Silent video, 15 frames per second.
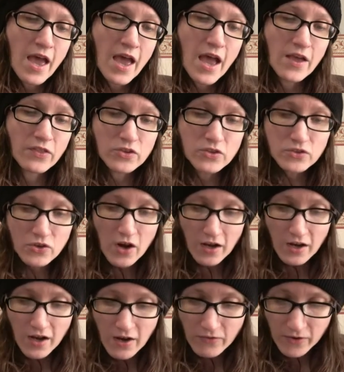and the straw
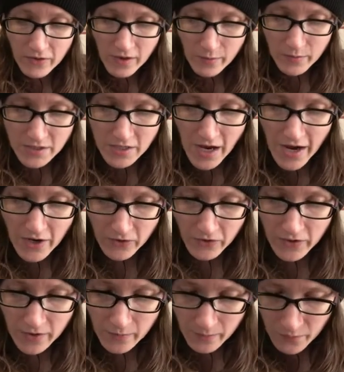covered them
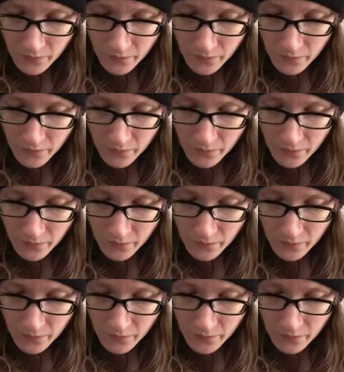entirely.